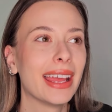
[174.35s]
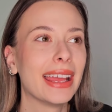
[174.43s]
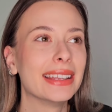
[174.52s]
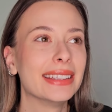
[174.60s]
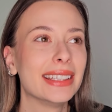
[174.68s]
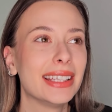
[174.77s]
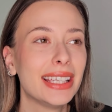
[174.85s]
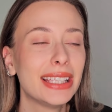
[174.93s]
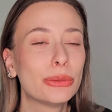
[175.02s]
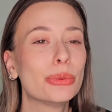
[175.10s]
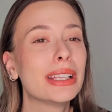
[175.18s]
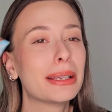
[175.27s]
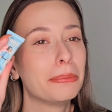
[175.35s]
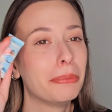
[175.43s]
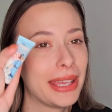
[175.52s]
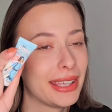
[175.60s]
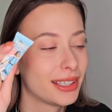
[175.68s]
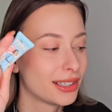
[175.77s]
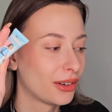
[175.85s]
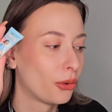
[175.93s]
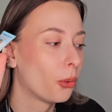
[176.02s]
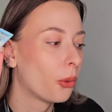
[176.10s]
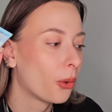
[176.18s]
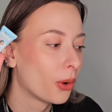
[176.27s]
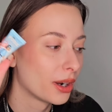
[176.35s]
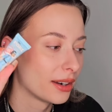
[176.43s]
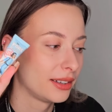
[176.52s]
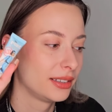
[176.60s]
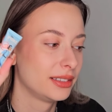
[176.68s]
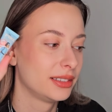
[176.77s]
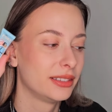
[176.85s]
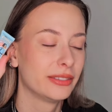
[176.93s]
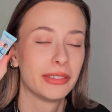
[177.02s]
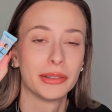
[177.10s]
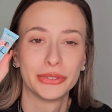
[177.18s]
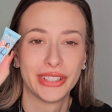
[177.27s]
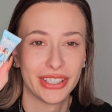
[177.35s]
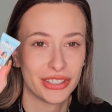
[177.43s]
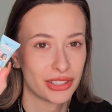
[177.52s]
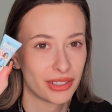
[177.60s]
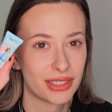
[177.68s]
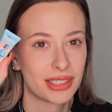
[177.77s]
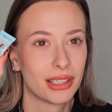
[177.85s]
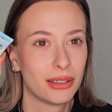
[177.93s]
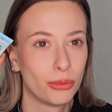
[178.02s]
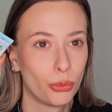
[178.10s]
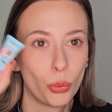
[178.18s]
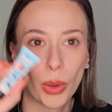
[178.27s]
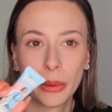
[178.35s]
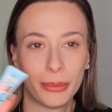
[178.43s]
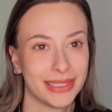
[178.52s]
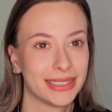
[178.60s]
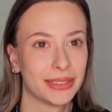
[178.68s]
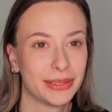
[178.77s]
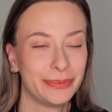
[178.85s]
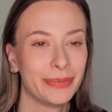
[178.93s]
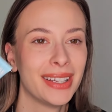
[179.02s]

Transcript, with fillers: and it will make all foundations wear better.